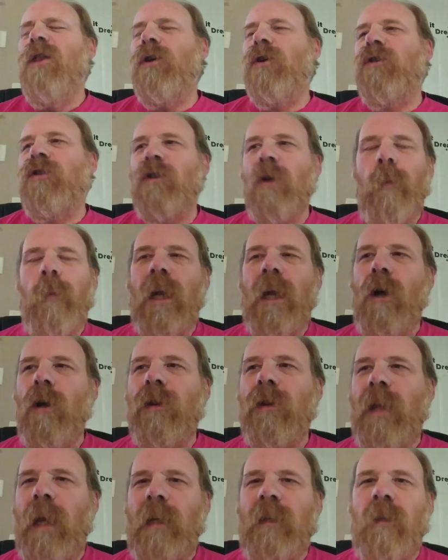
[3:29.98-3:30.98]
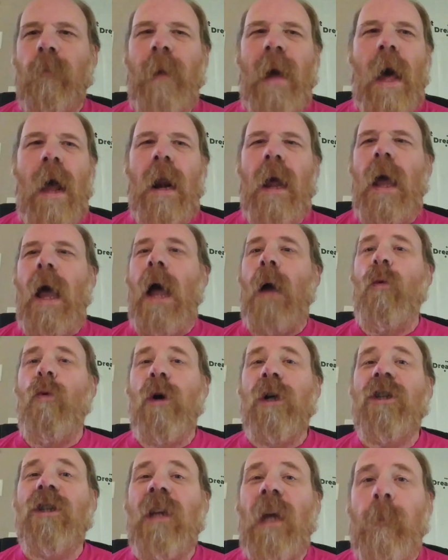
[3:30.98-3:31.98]
There's so many good things about it. I
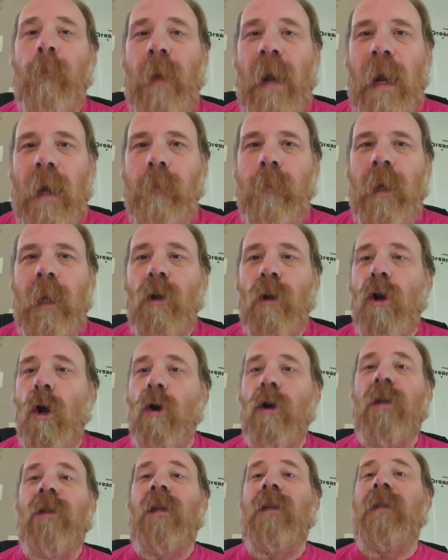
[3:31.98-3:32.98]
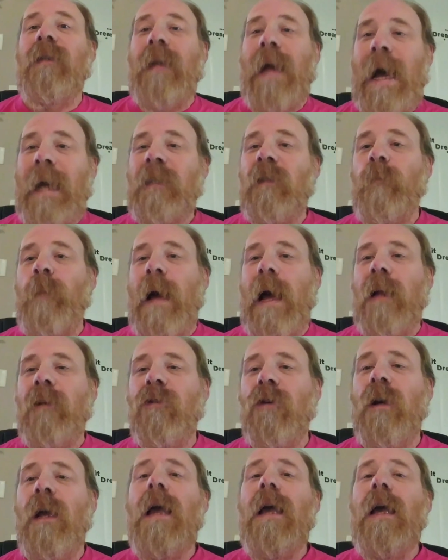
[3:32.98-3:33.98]
wish they paid me. You'll notice it's not
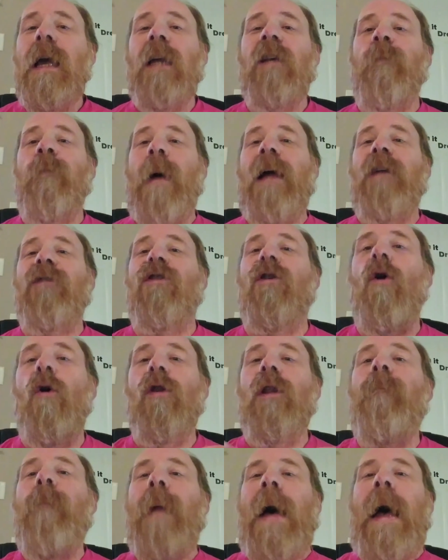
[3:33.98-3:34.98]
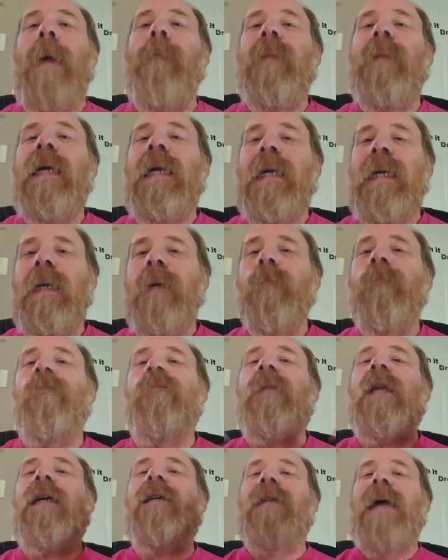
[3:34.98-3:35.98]
sponsored. It's sponsored only by me
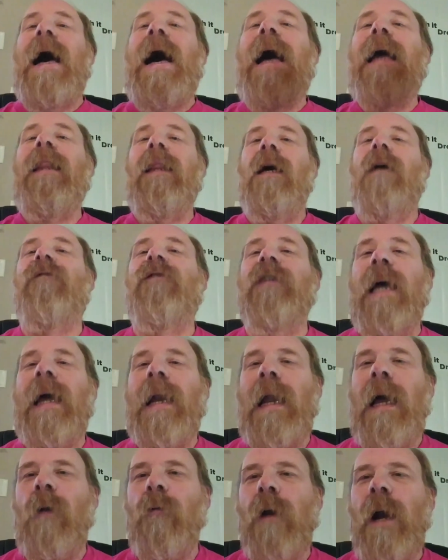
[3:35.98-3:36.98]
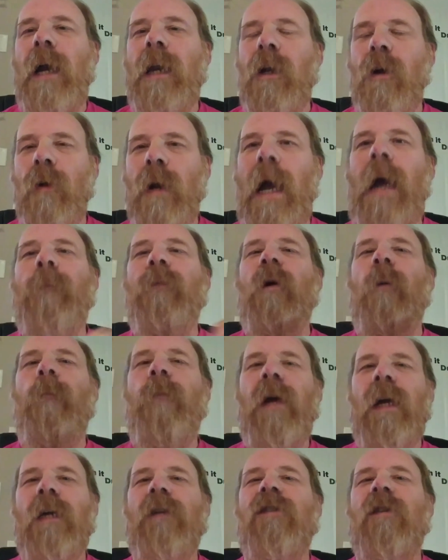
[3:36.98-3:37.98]
because I love satellite radio, and I'm their
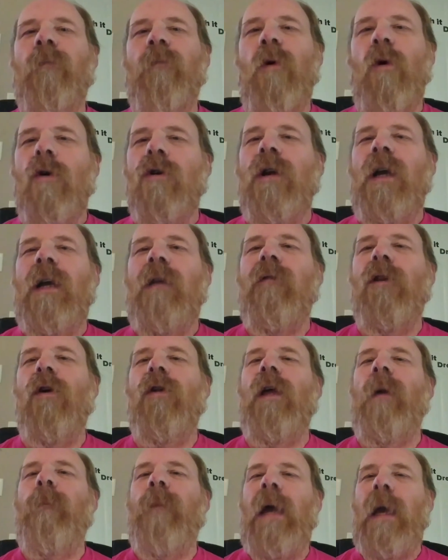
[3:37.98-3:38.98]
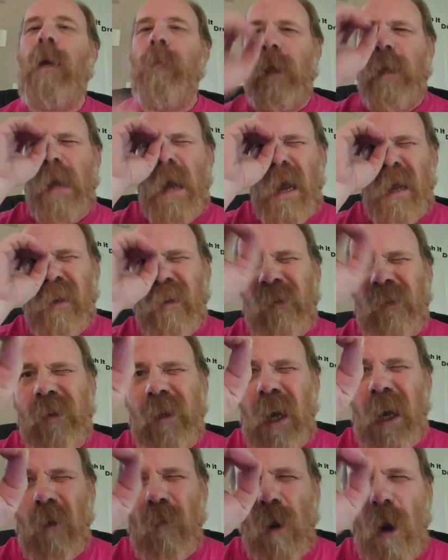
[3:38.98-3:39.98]
biggest supporter, even though they pay me
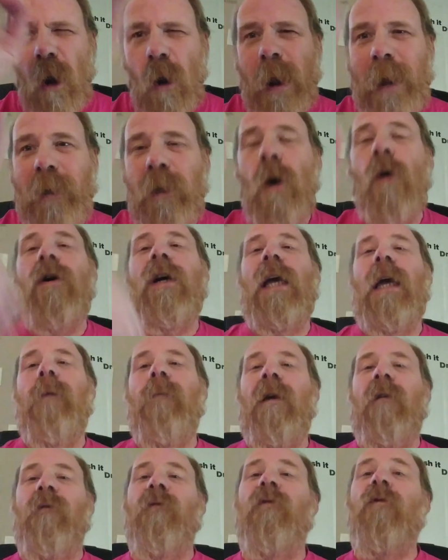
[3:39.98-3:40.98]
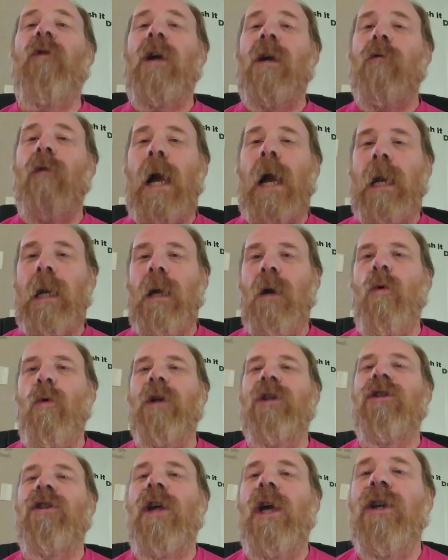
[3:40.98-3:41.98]
zero and don't give me free radio,
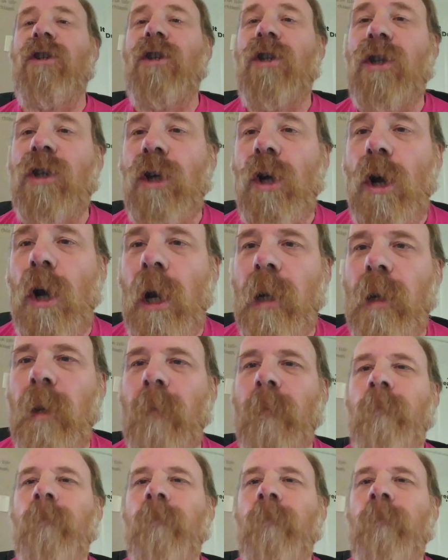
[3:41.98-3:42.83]
which they should.